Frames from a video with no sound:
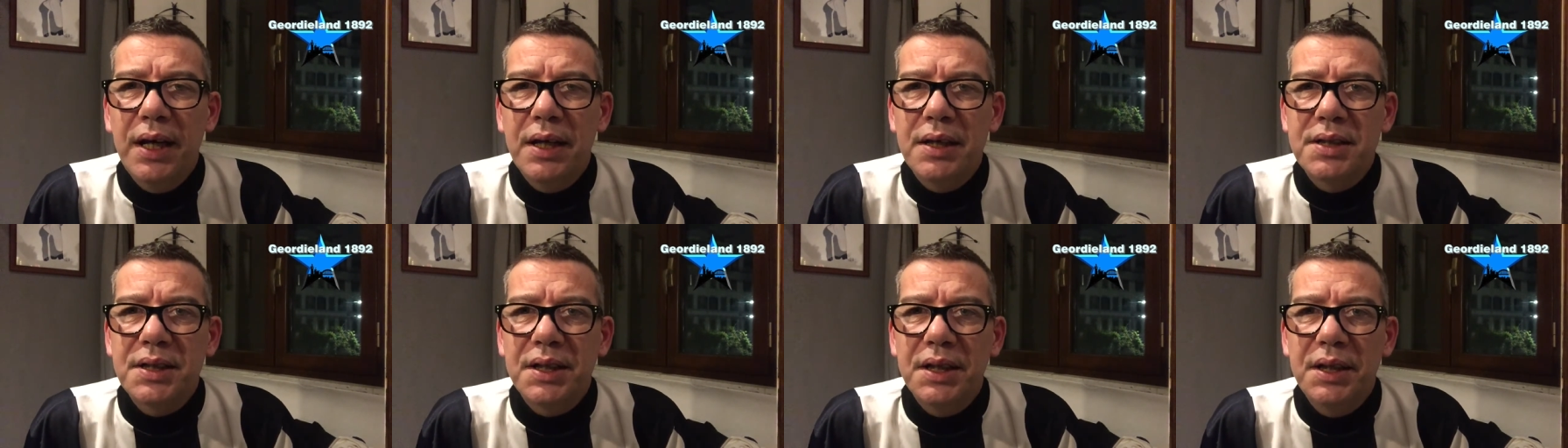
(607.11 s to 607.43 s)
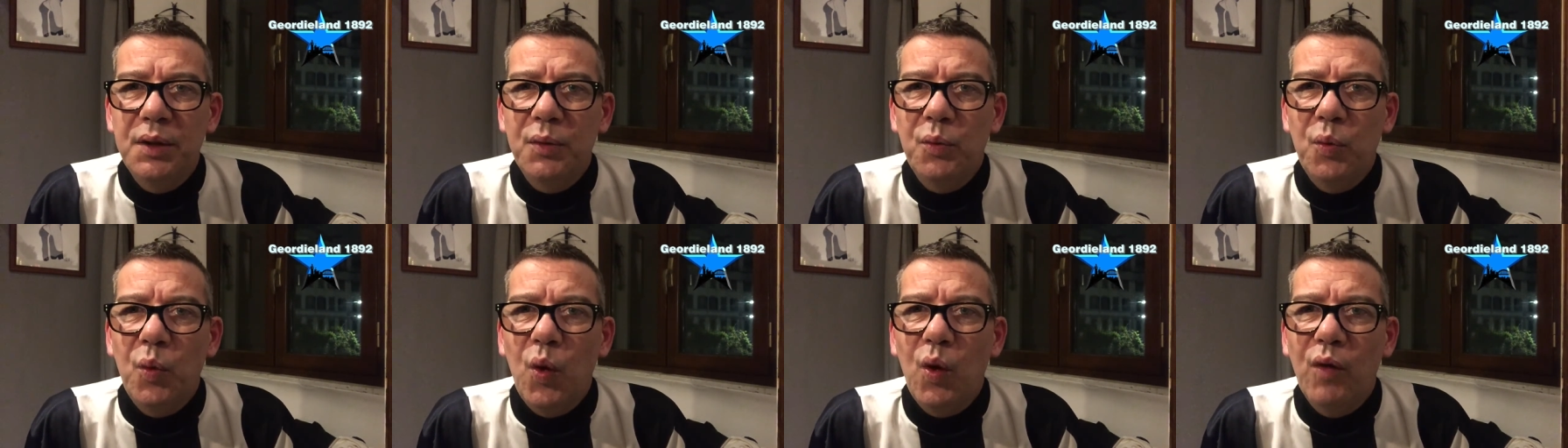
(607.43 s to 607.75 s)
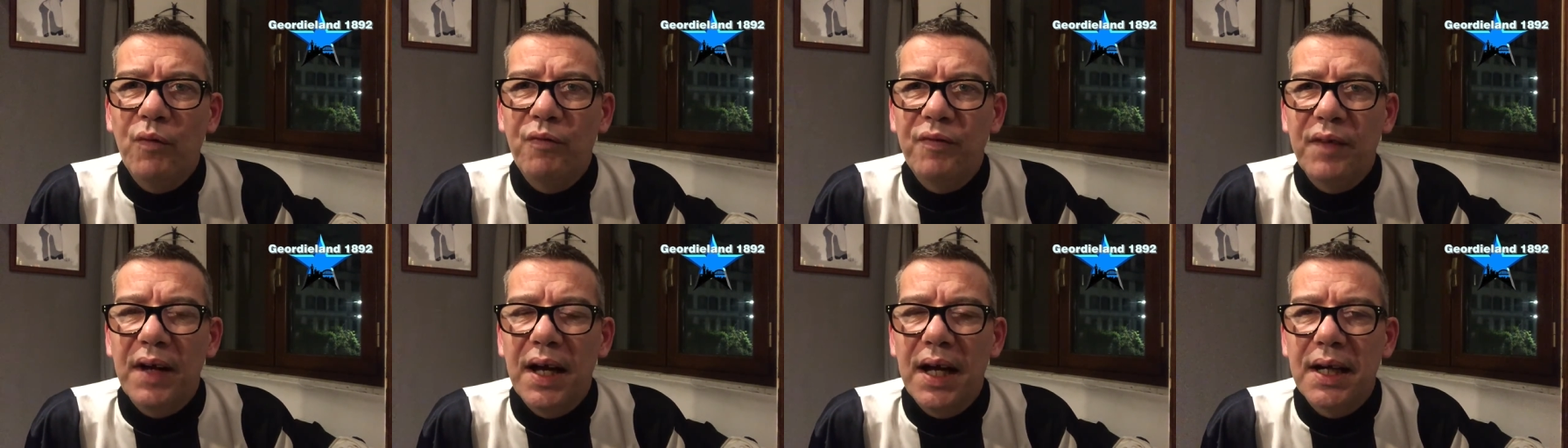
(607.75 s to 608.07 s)
to see the war
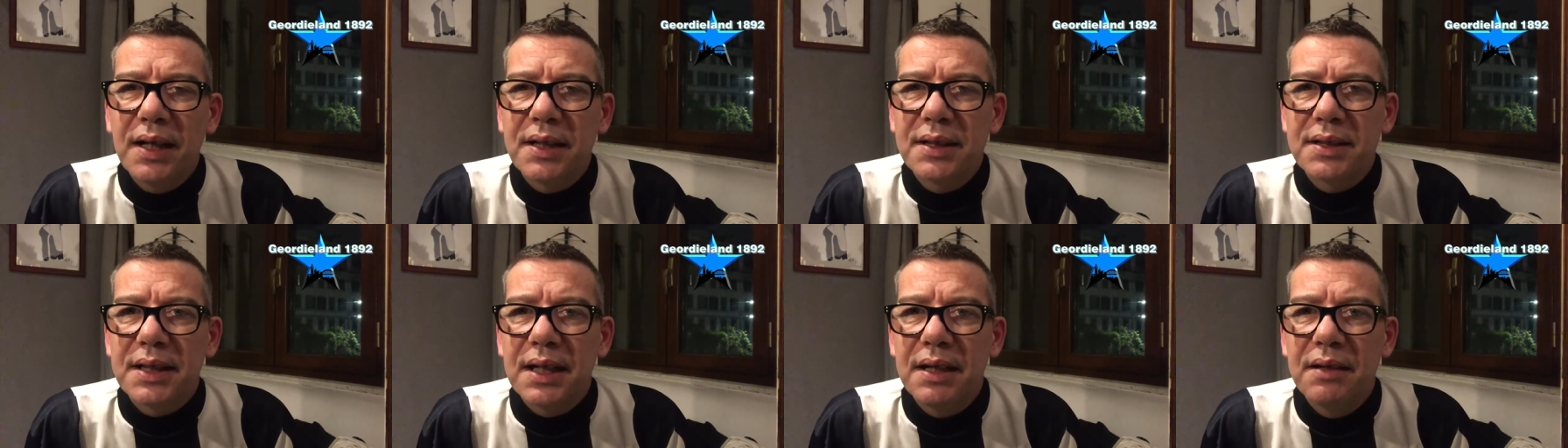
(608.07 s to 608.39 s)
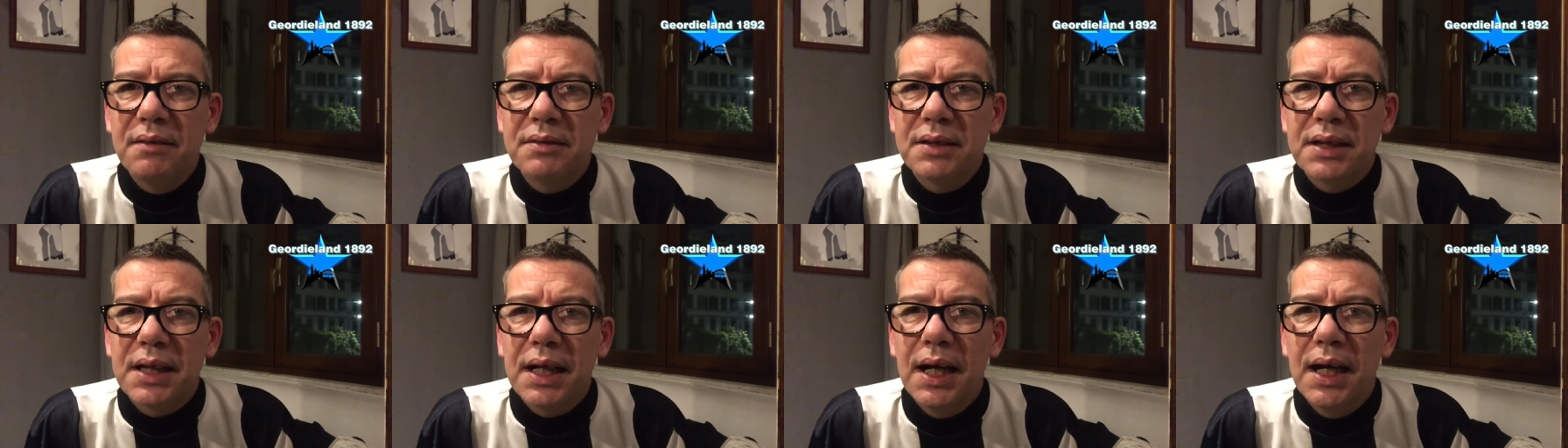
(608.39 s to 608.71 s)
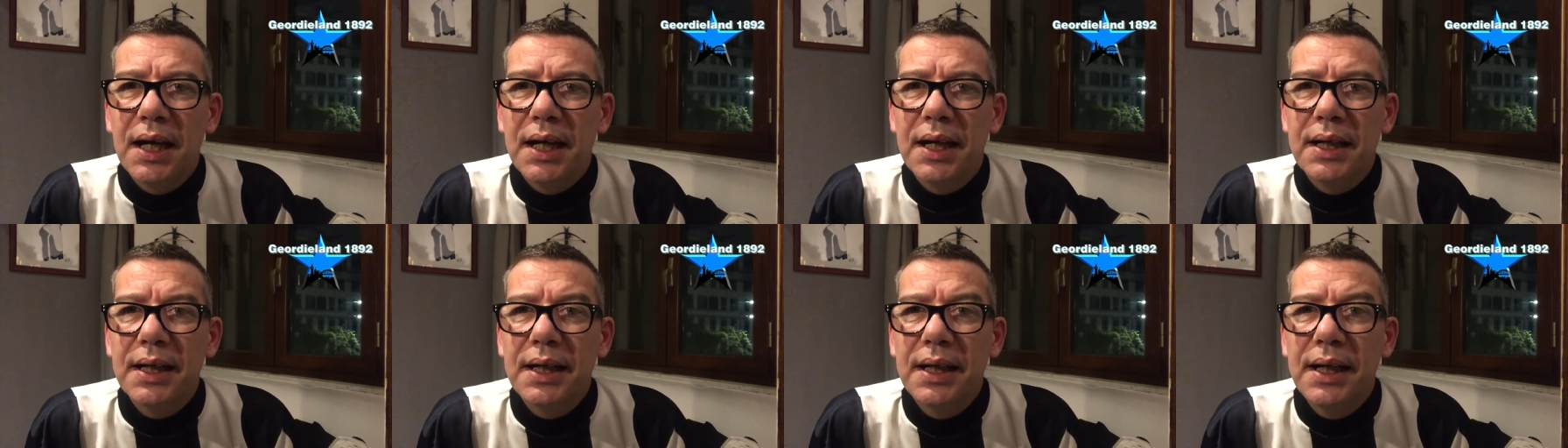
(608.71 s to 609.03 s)
flags out
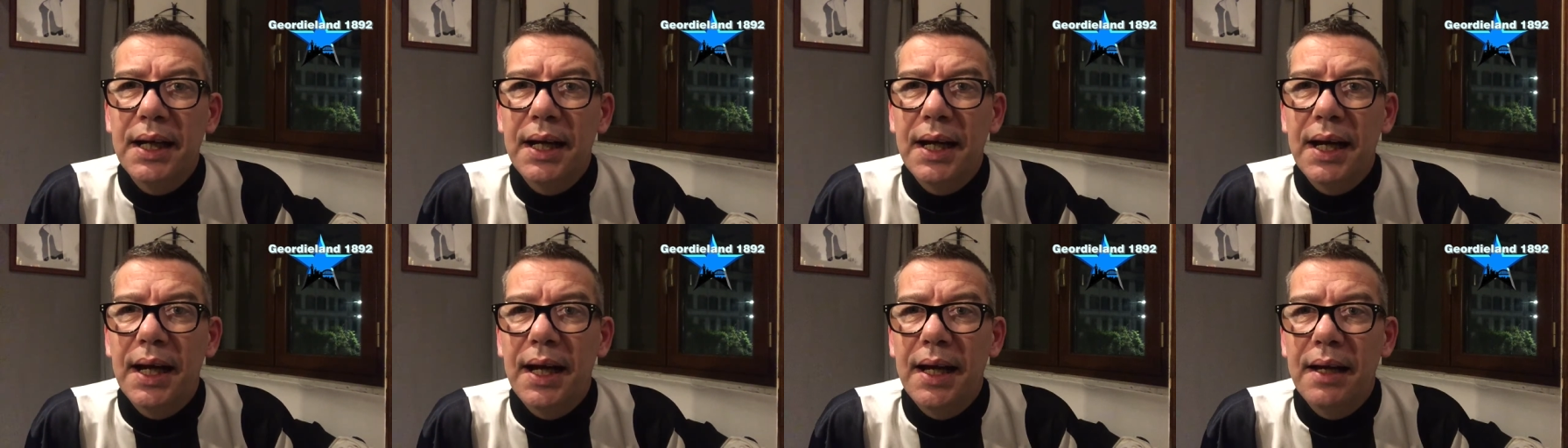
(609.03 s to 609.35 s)
and